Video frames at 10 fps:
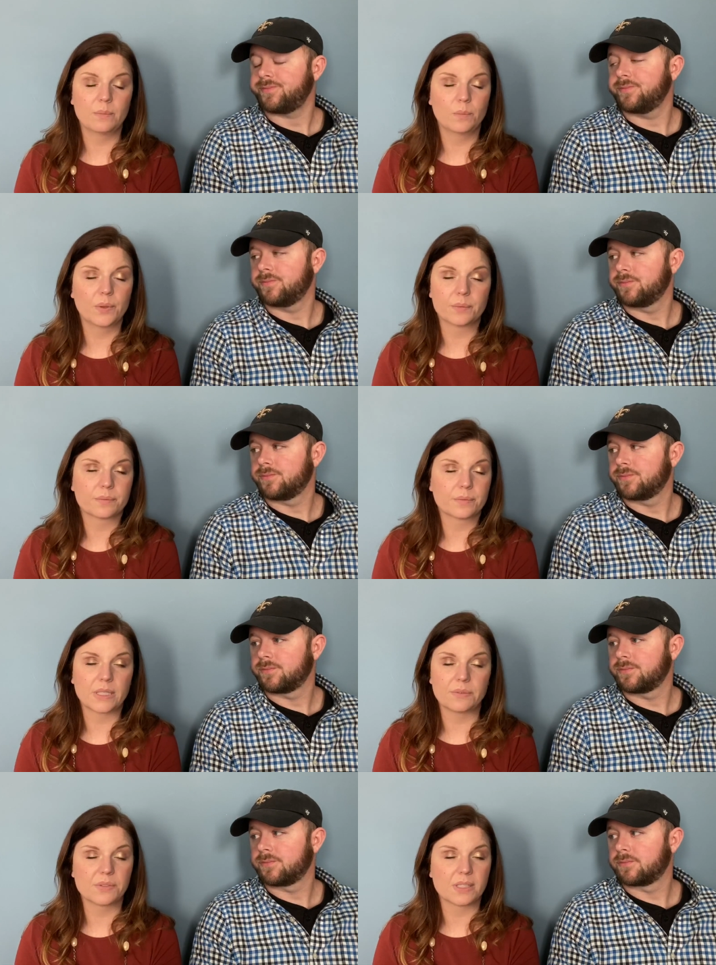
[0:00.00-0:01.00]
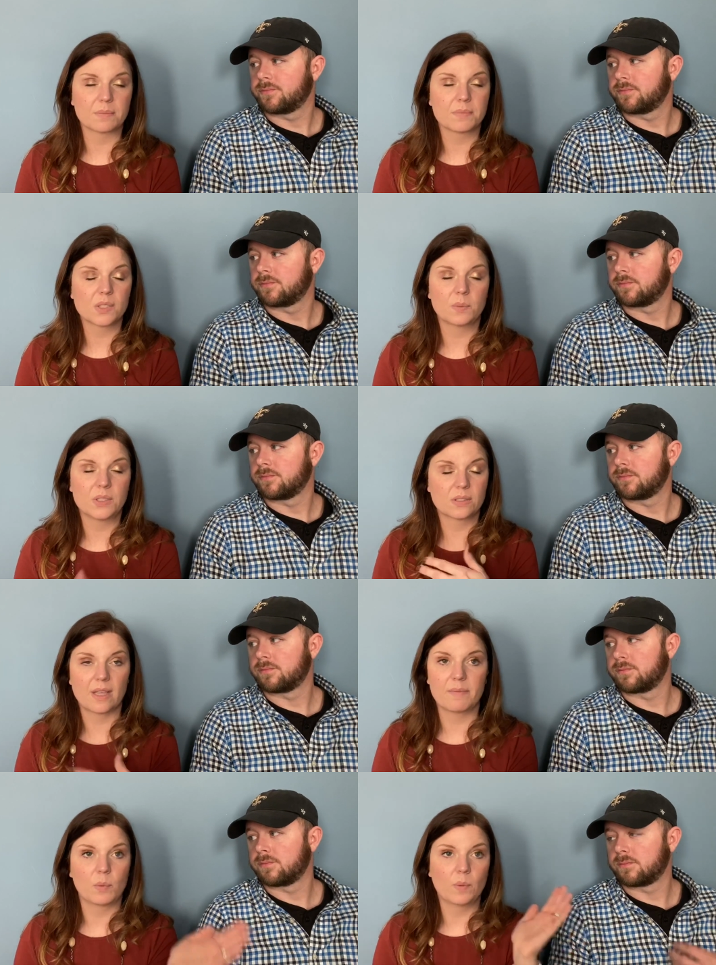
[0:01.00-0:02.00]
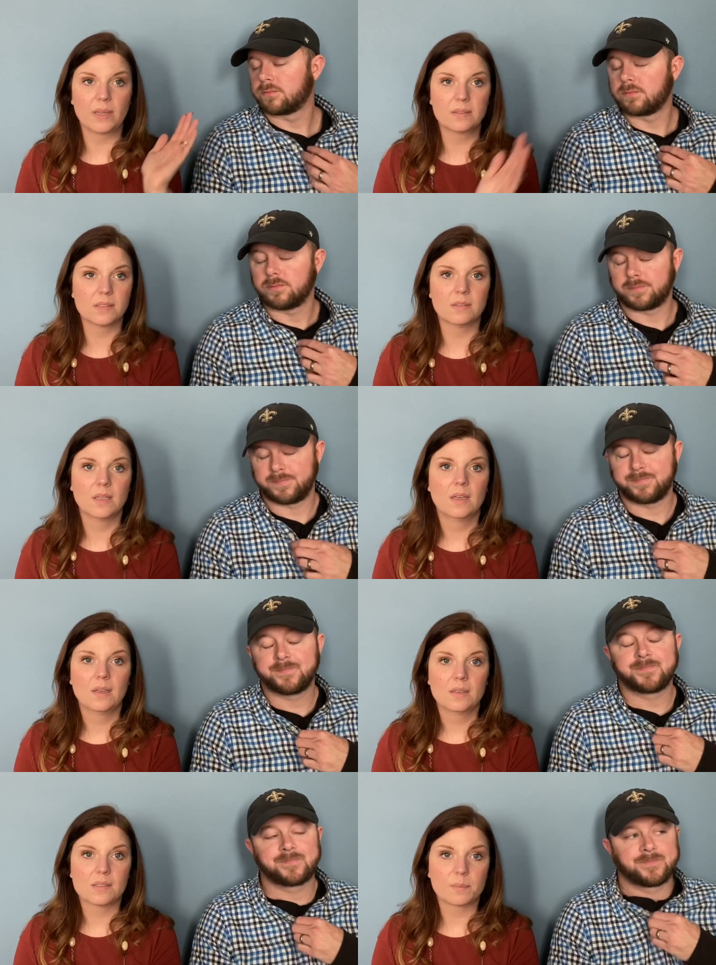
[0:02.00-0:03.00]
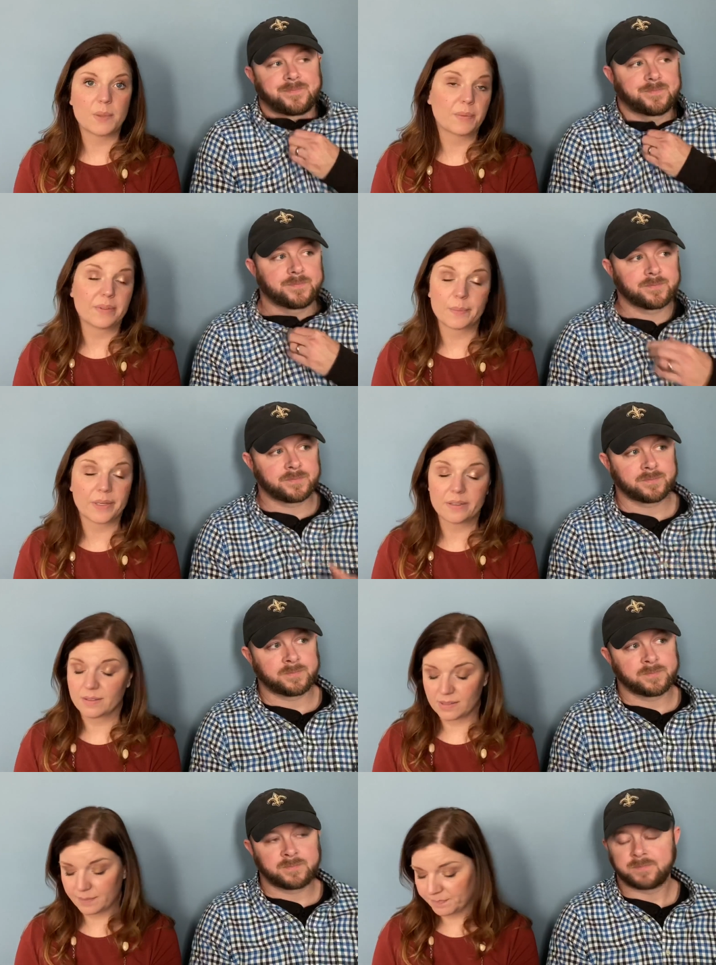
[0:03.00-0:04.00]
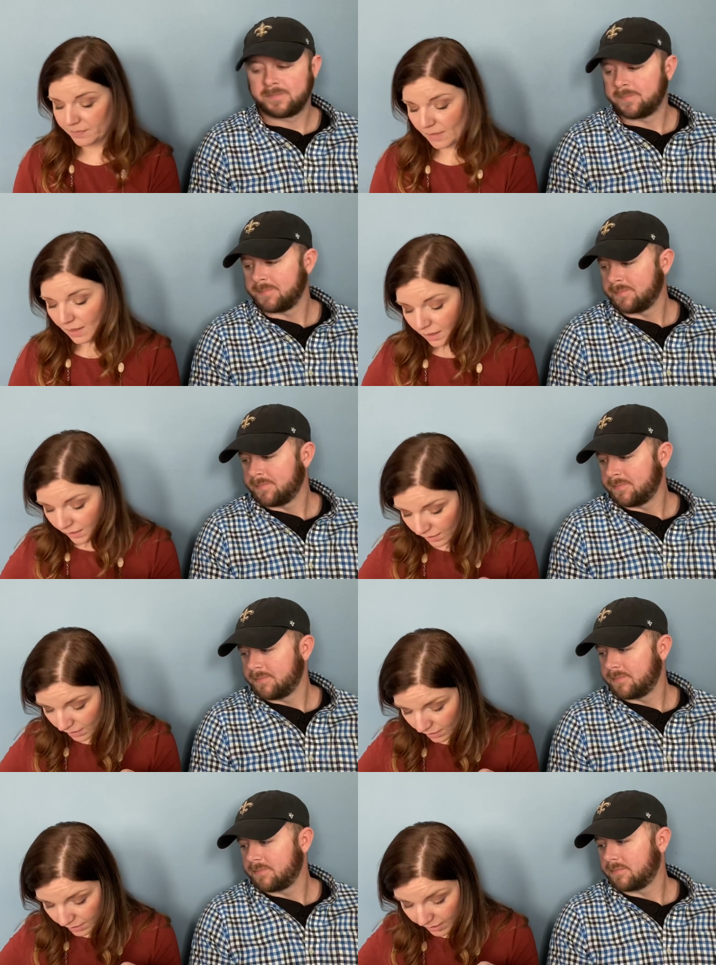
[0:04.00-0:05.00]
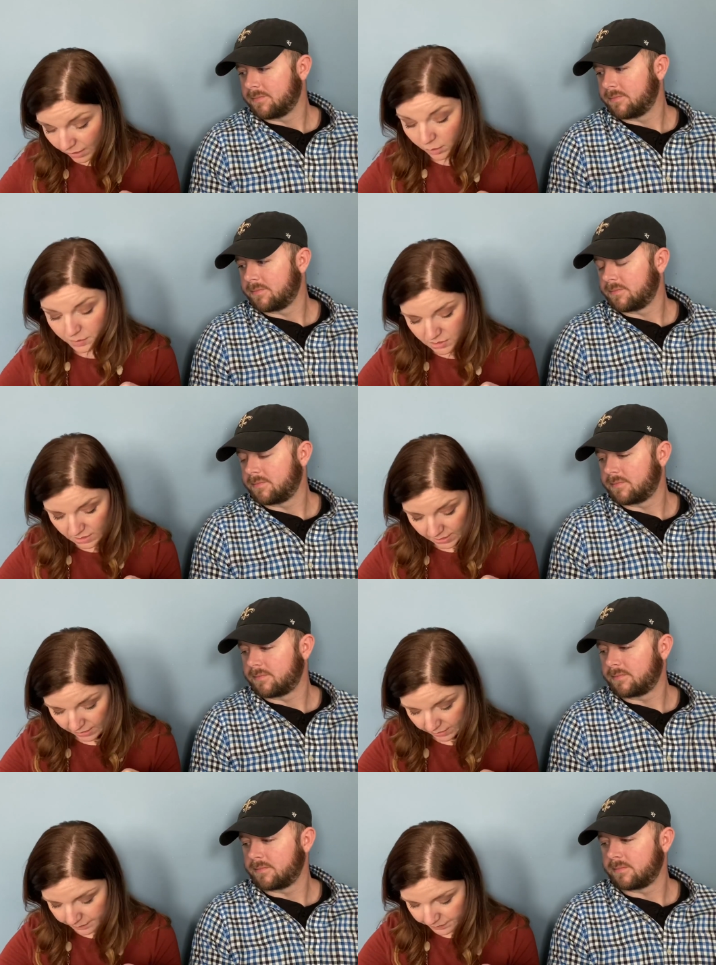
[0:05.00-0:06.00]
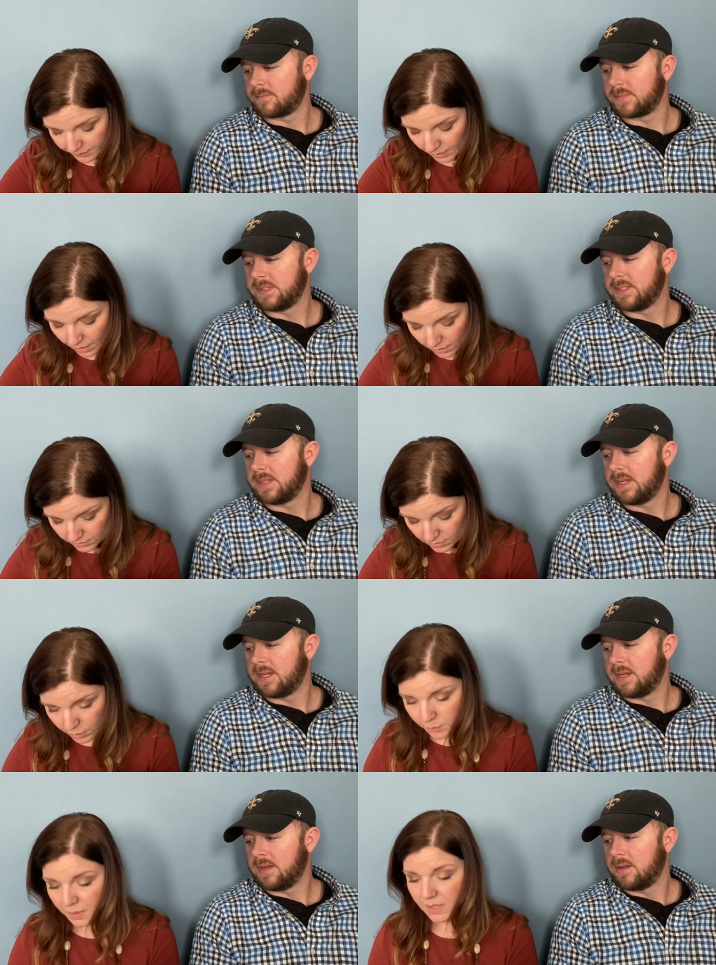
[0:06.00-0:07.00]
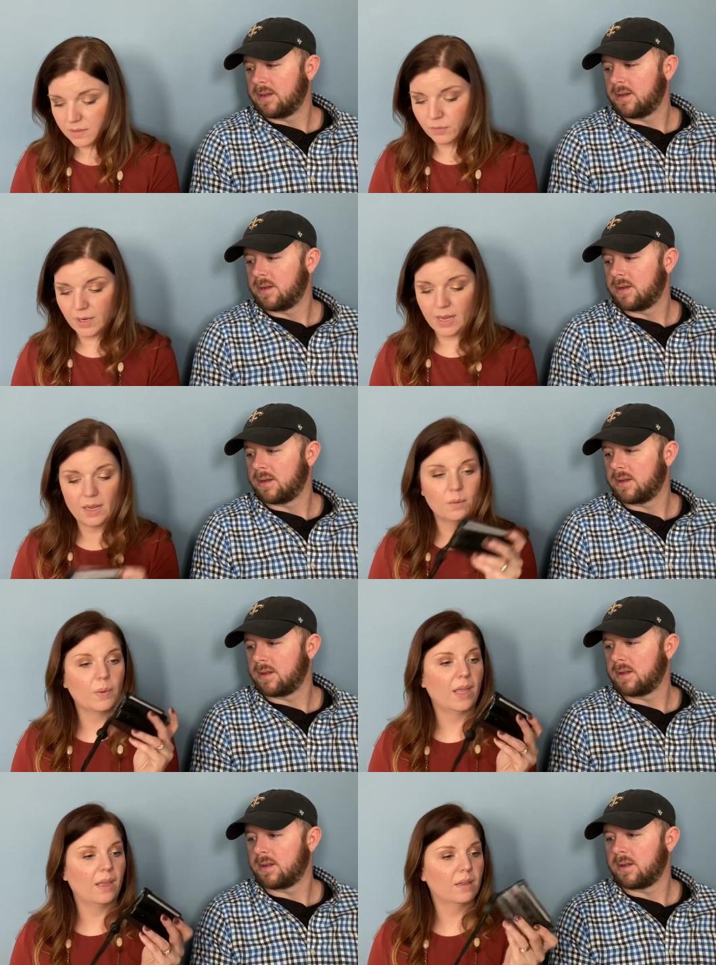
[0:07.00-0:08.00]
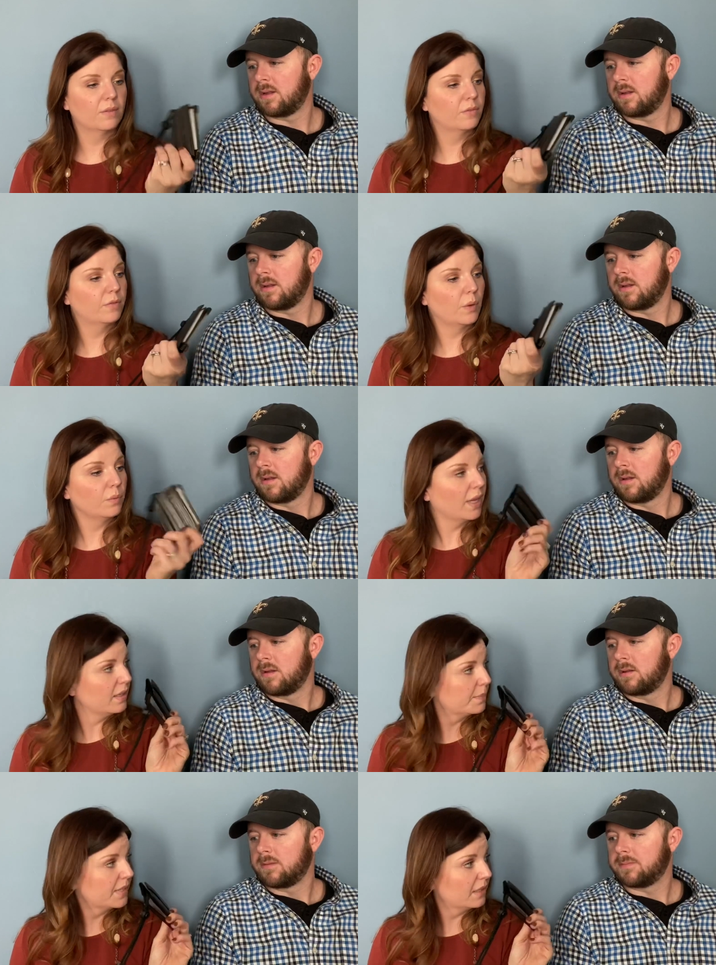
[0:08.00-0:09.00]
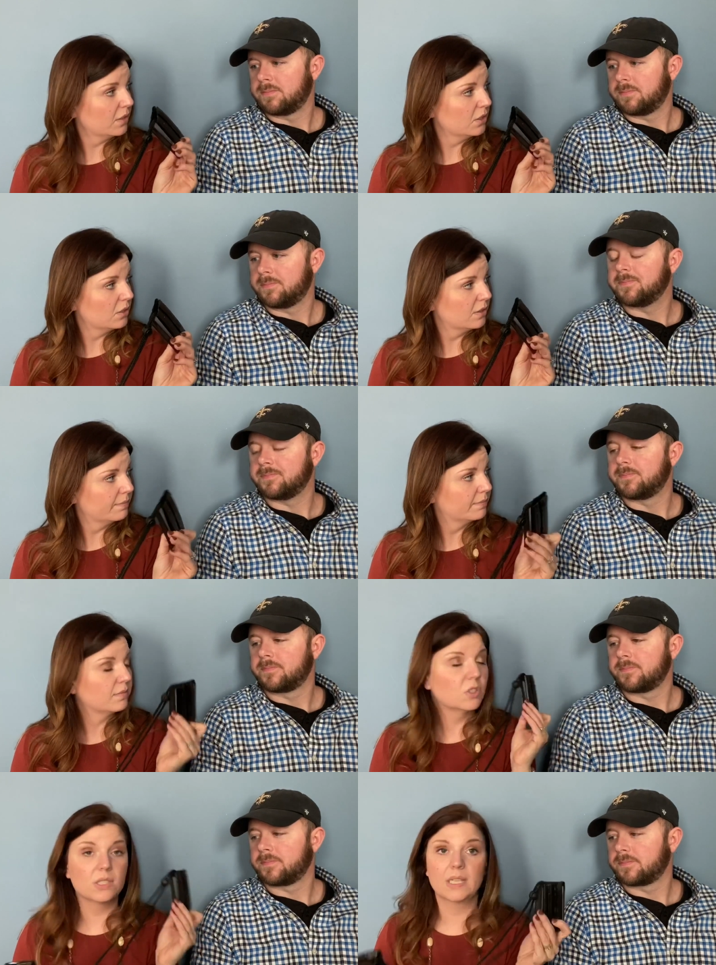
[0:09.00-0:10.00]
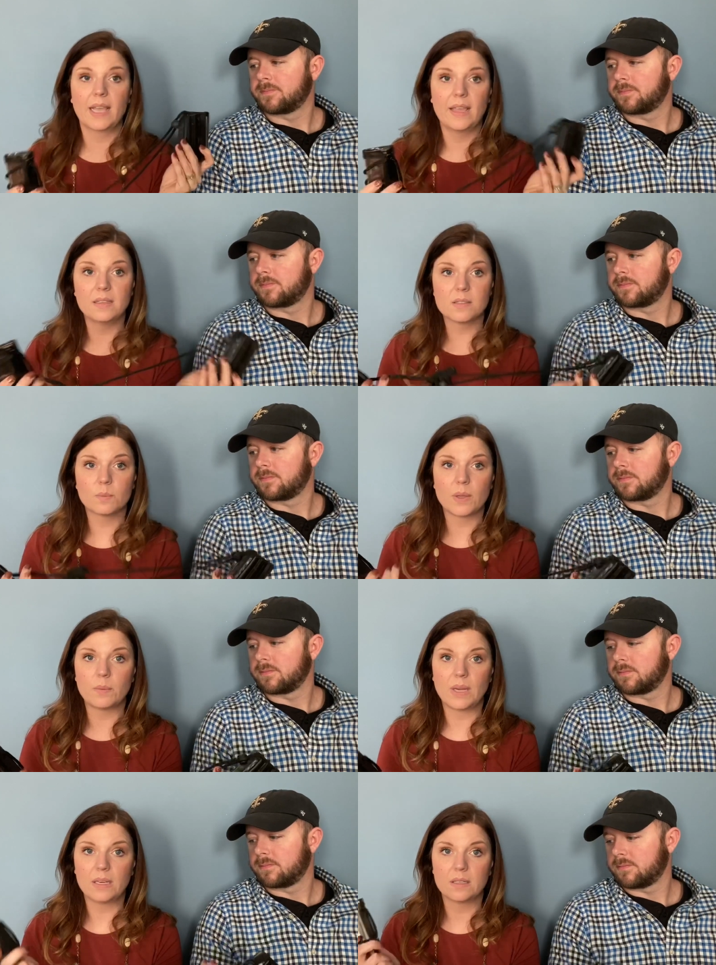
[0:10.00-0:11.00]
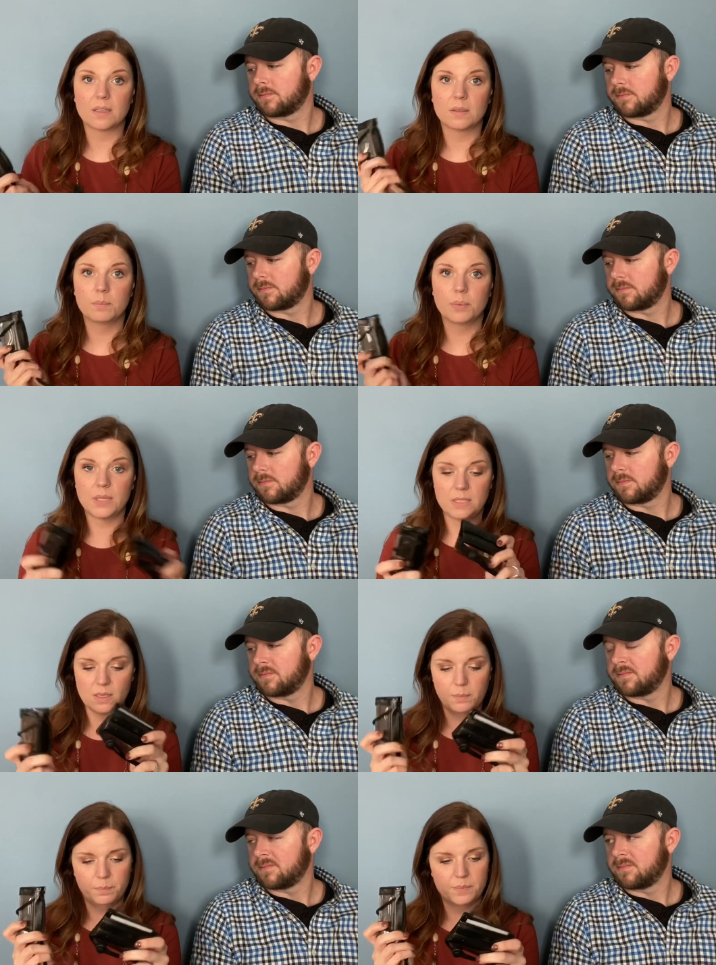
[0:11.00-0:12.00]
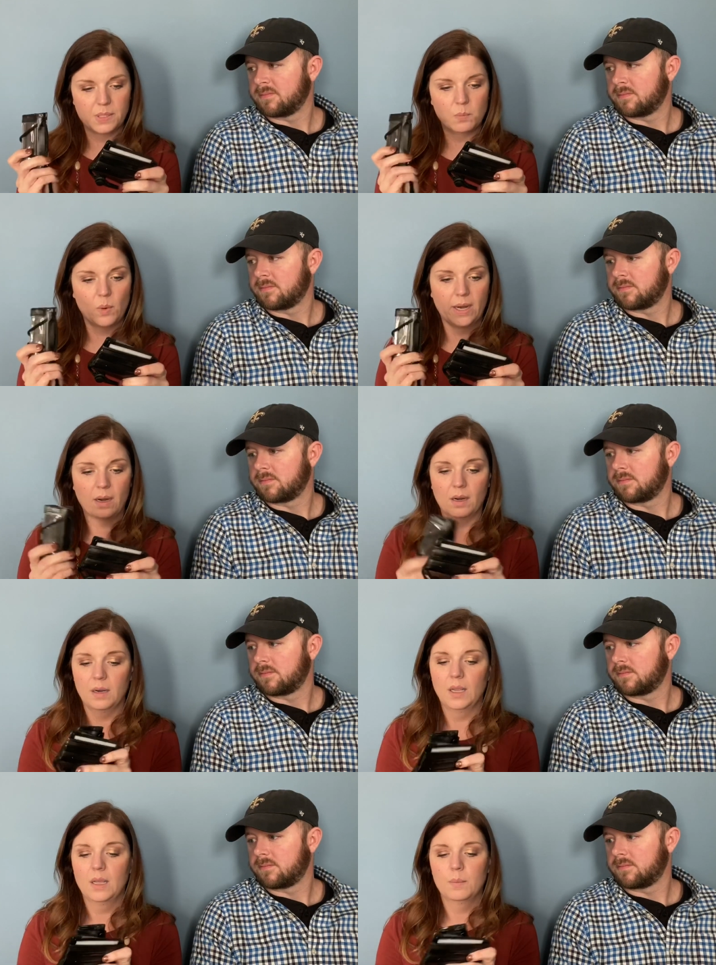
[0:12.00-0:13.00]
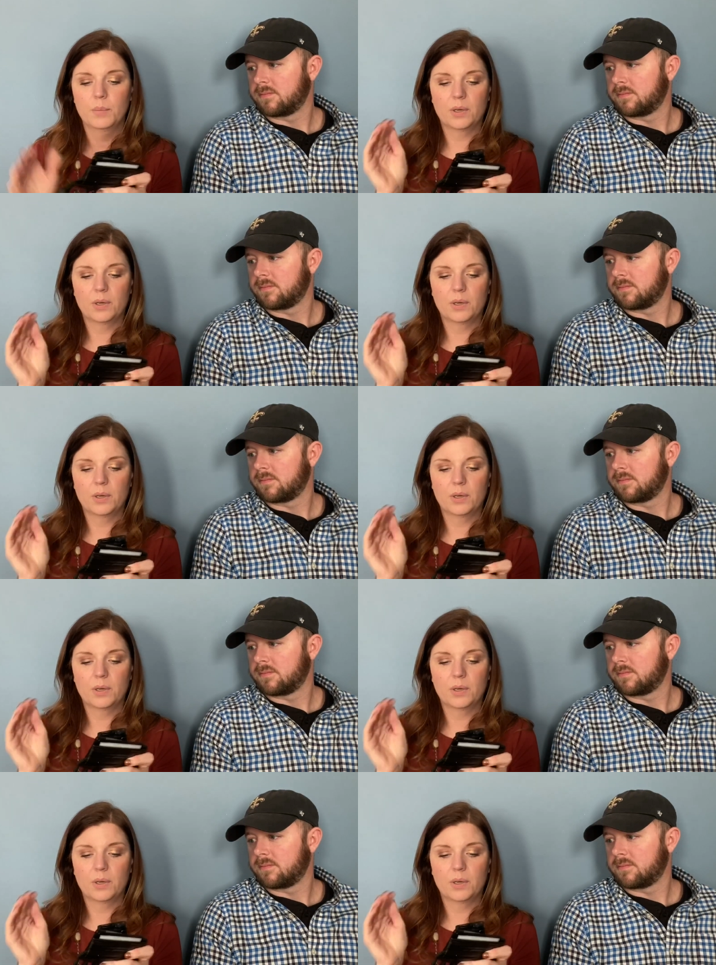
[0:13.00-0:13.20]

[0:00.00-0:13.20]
Speaker 1: wouldn't reuse them, so we just gave them away to some people in the parks. All right, almost done. Also, because of rain, we have phone case protectors, mm -hmm. just in case. We need to put these up somewhere, put